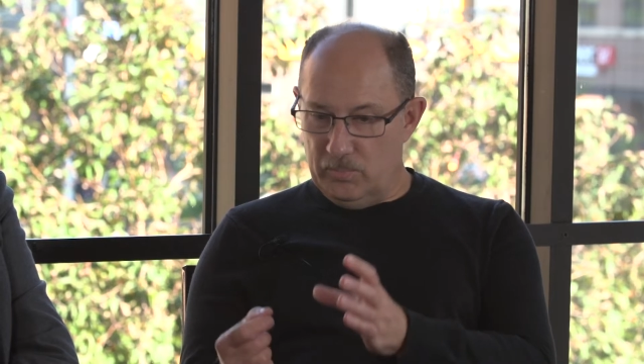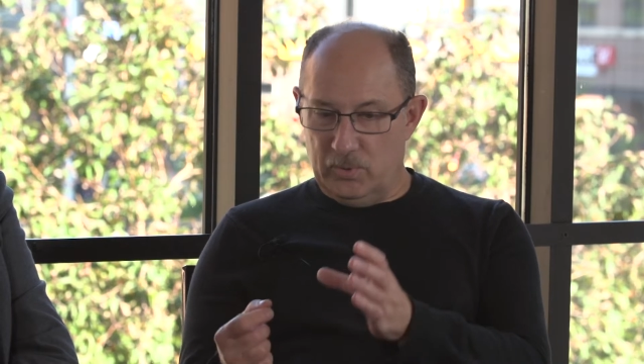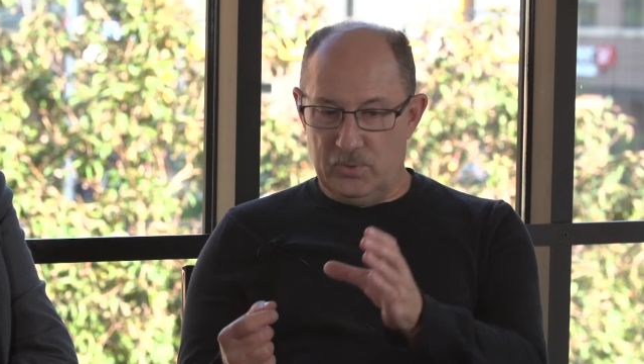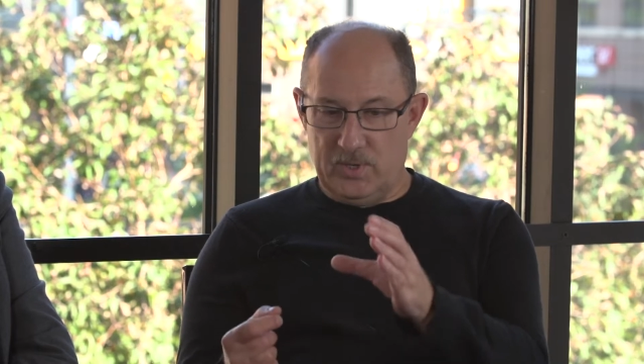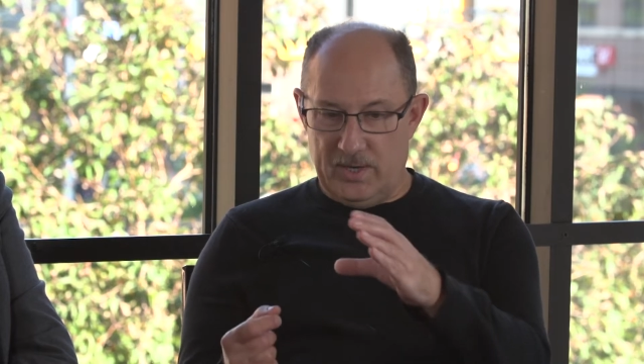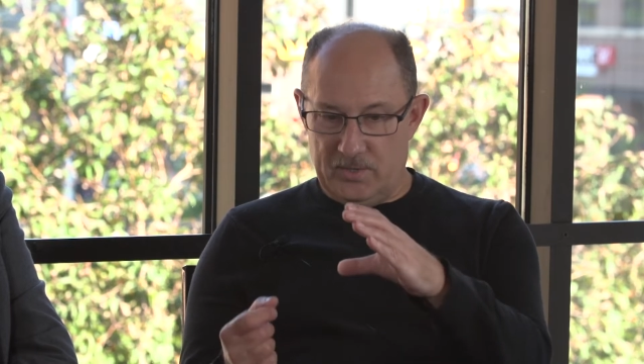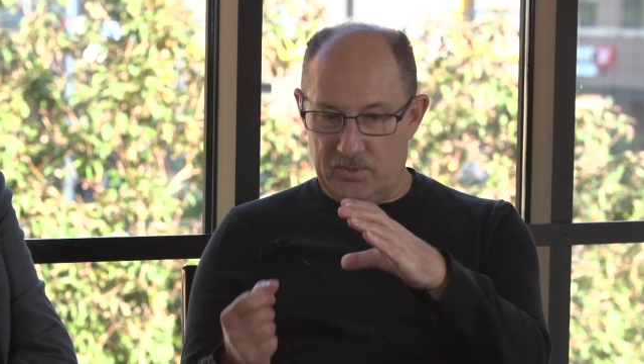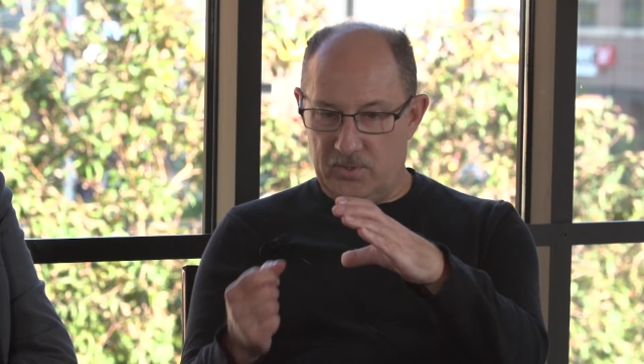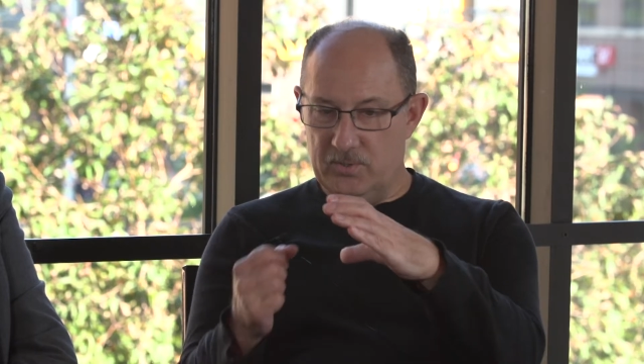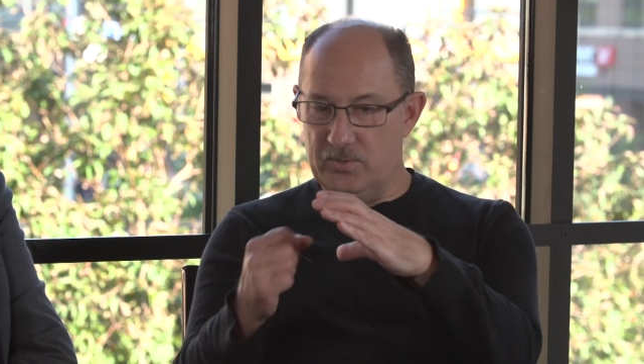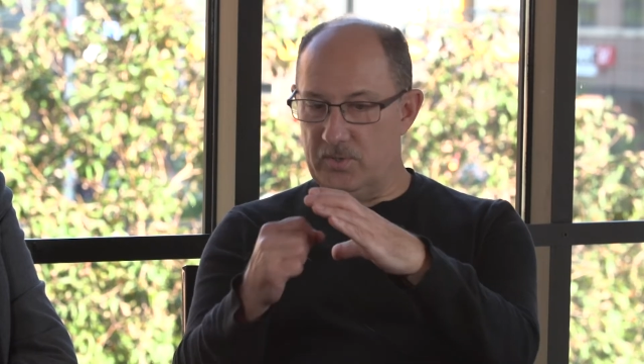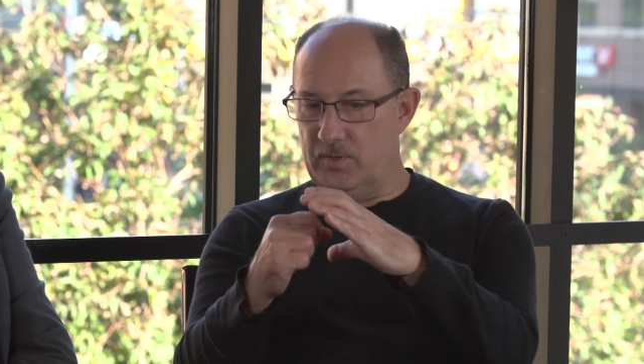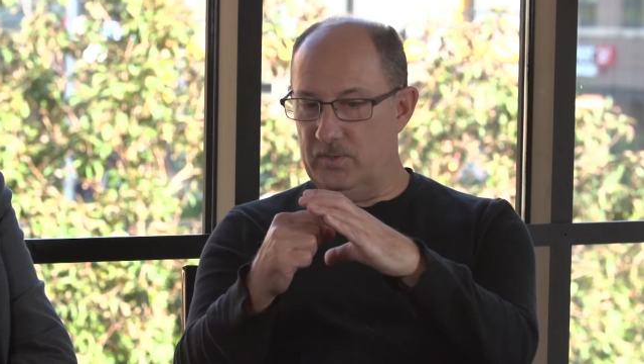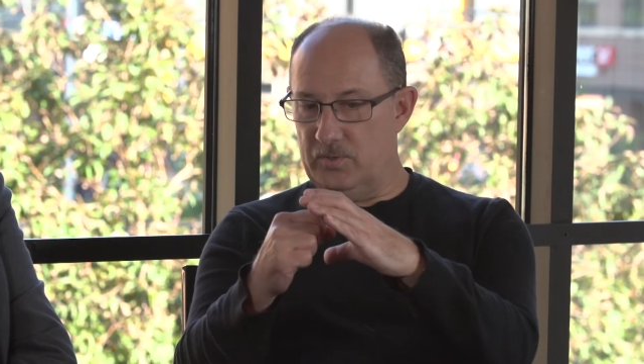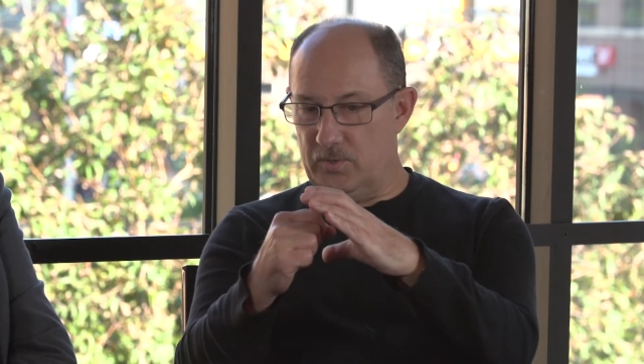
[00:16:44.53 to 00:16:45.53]

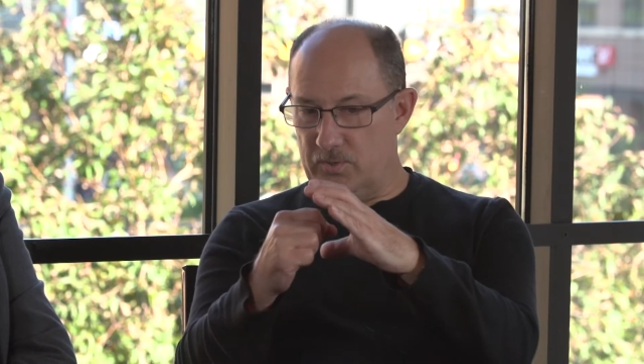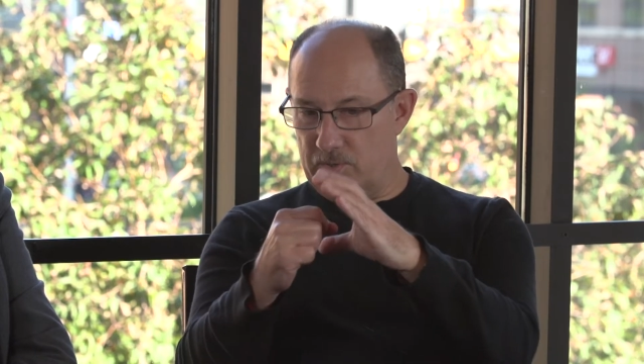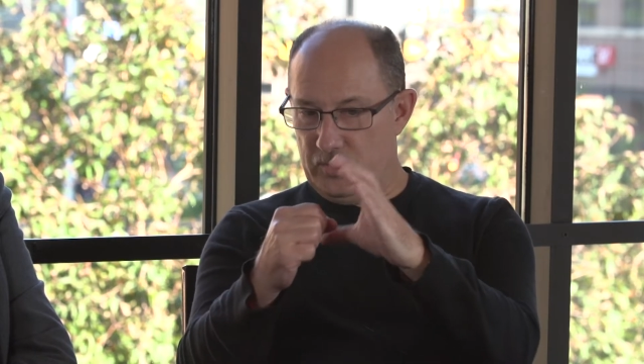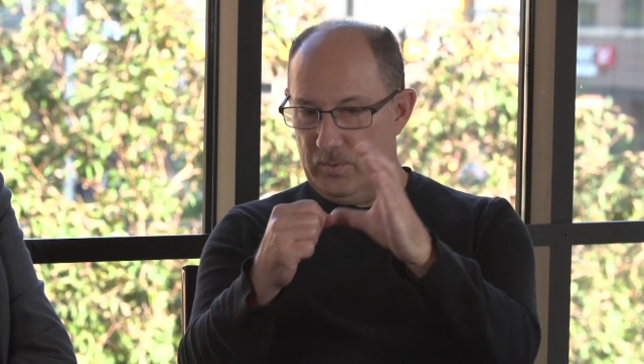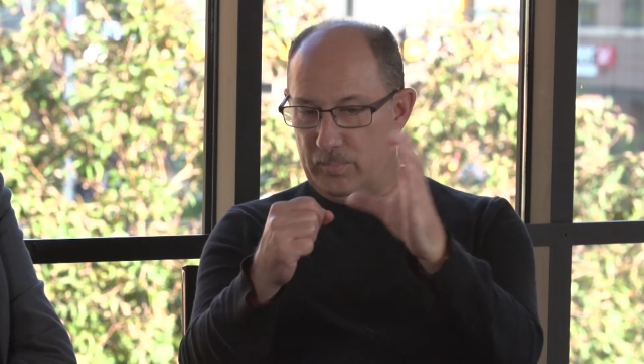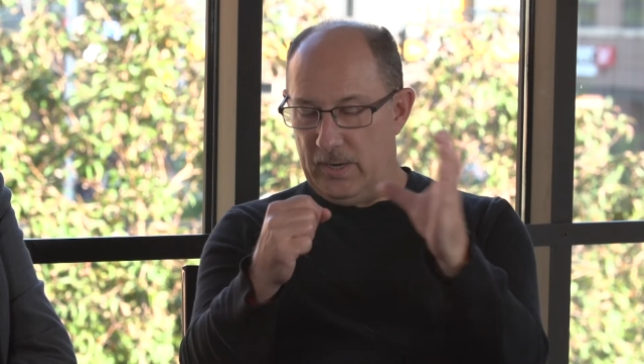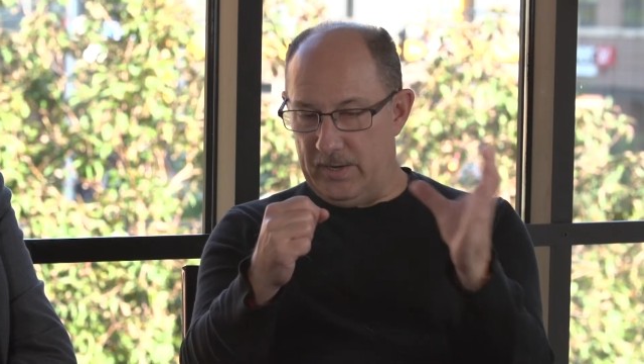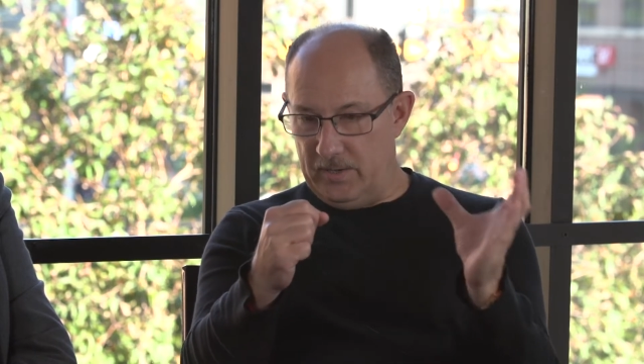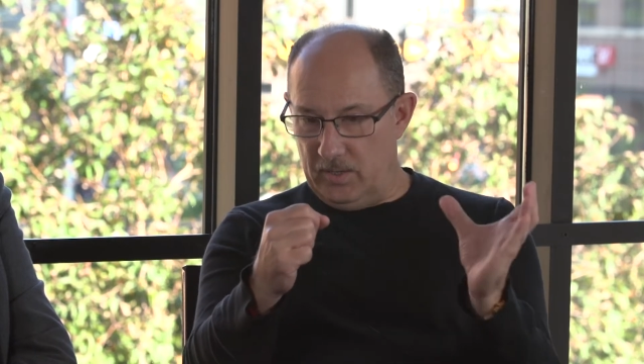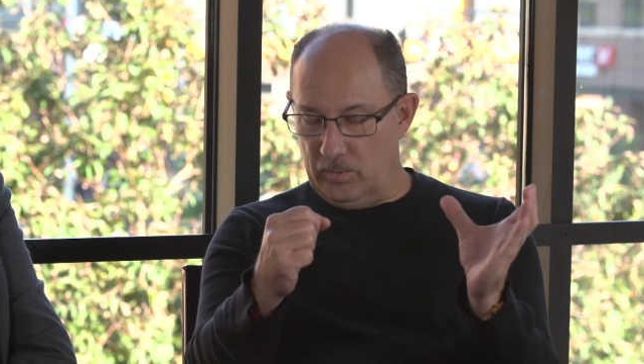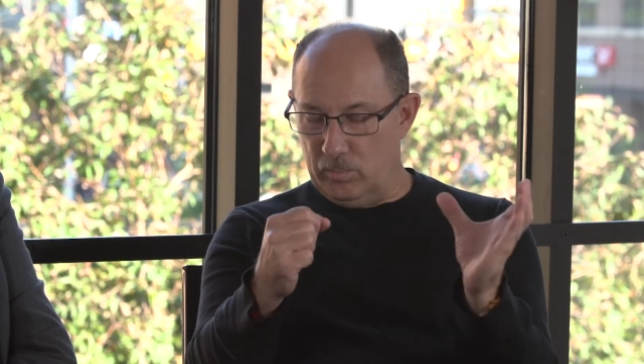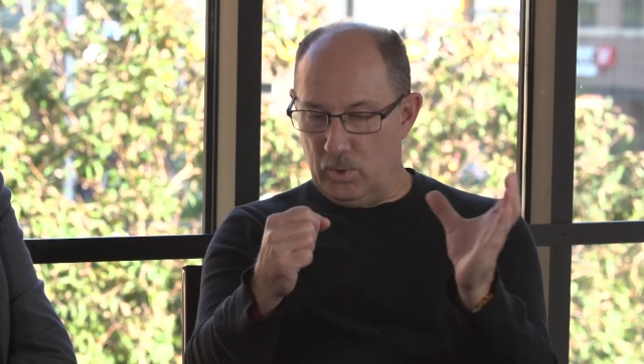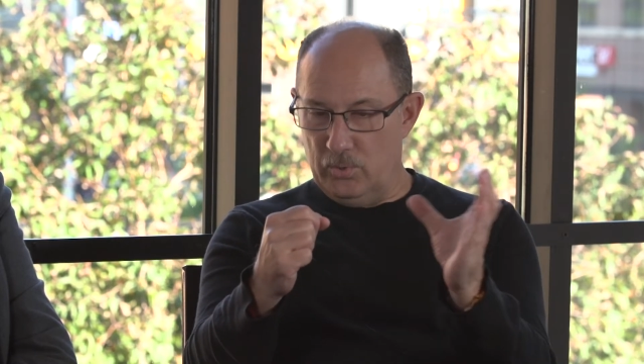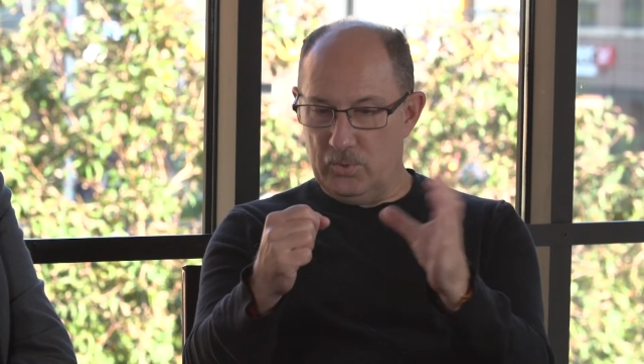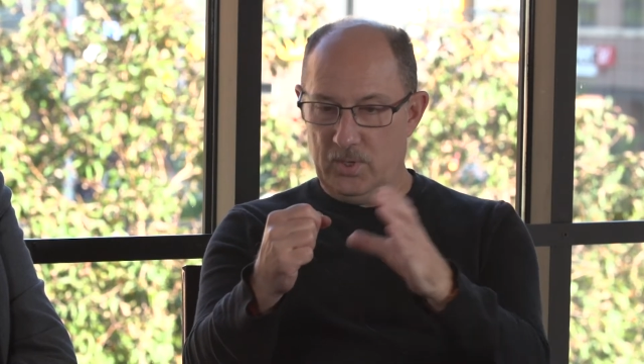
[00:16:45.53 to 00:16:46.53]
mutations in just the binding
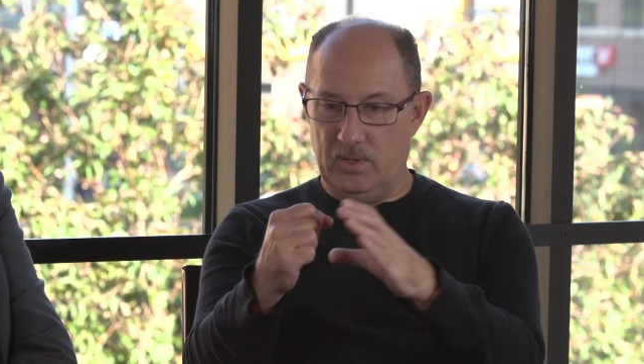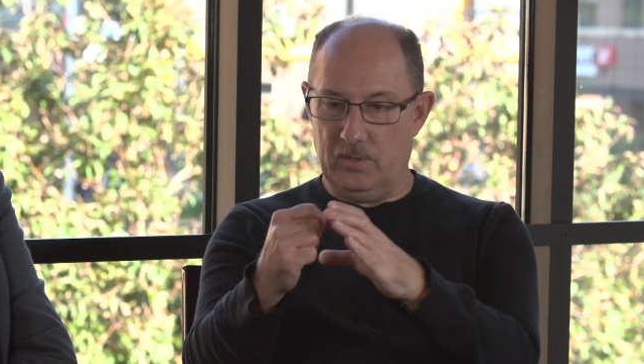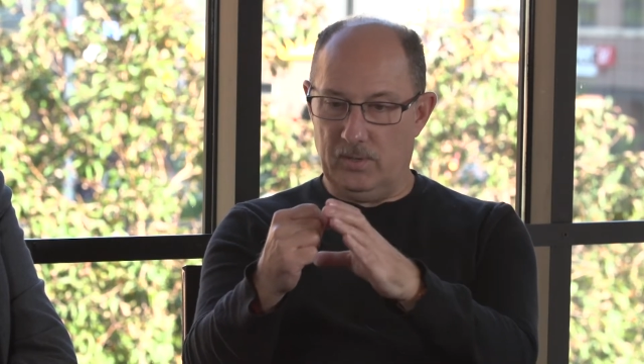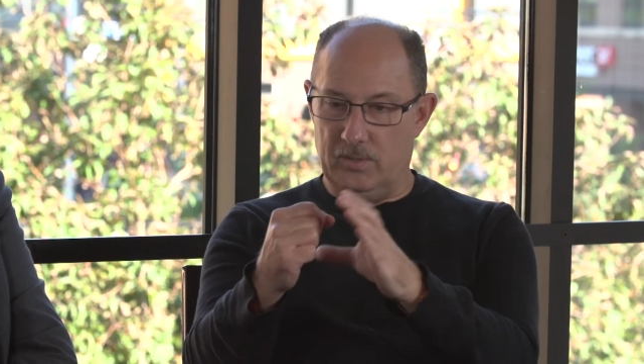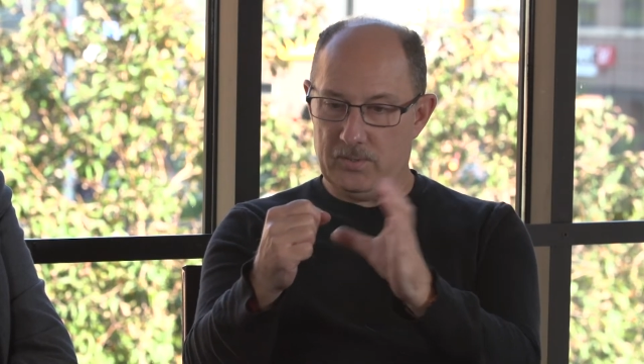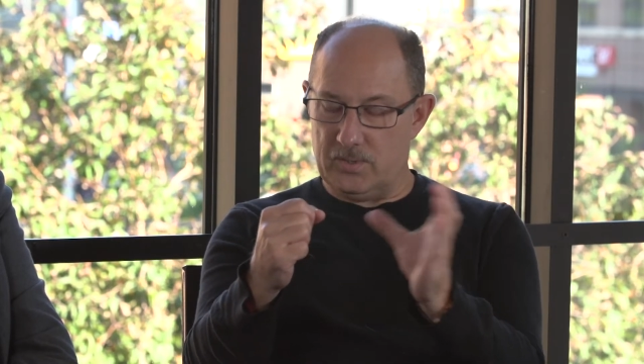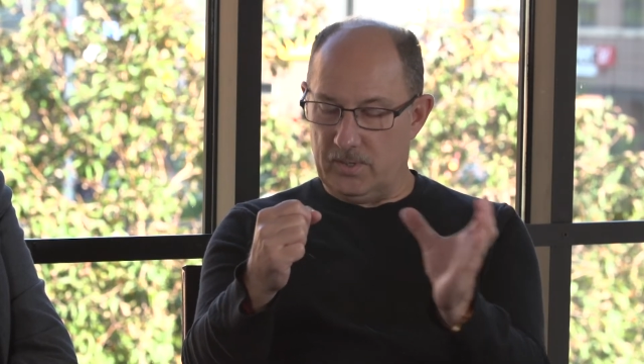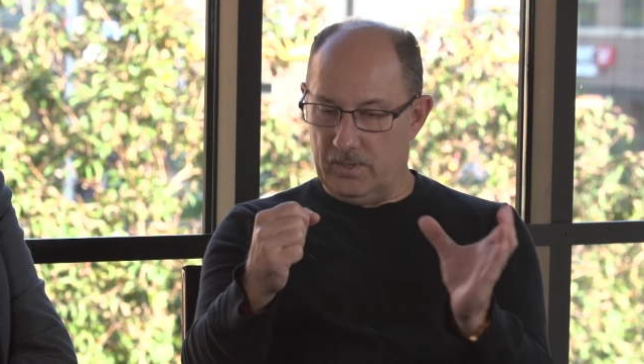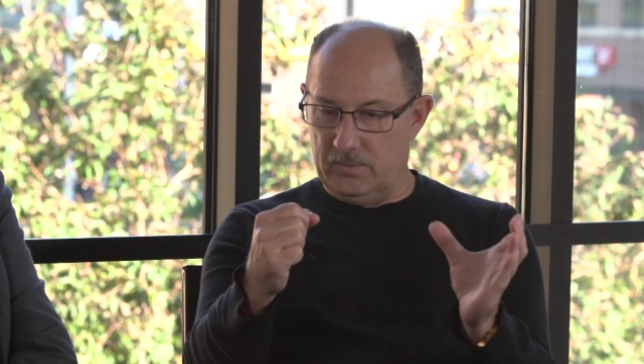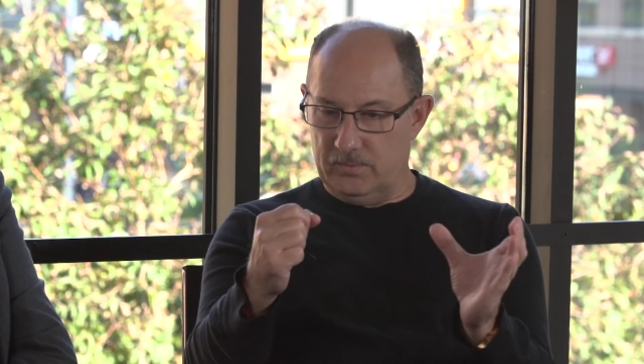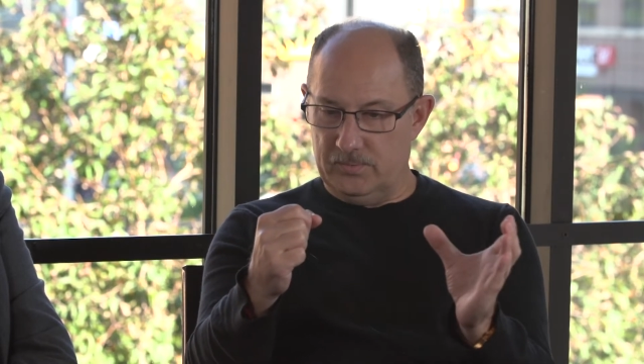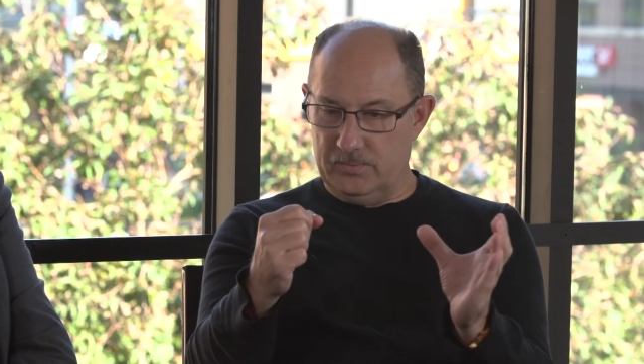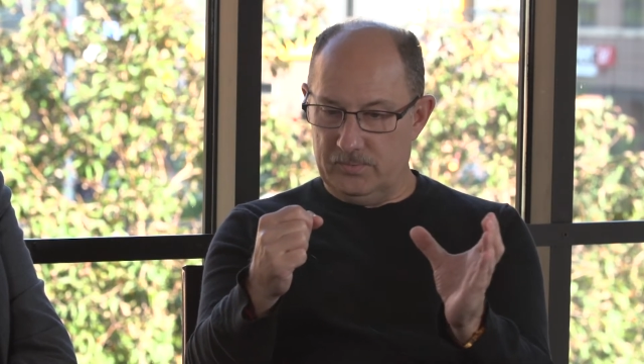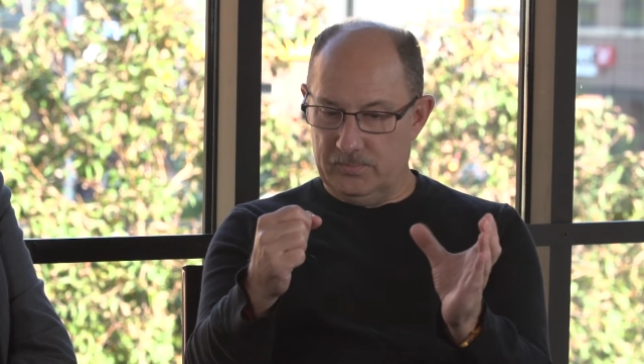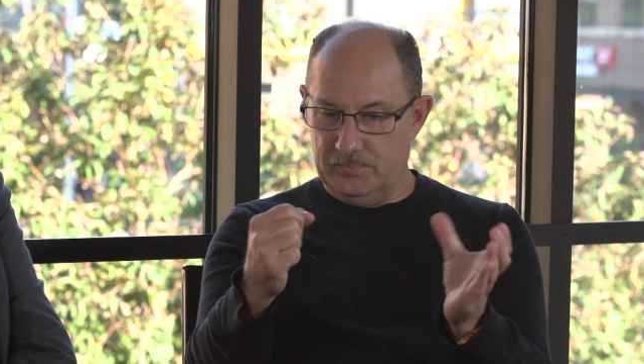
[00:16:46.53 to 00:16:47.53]
protein itself,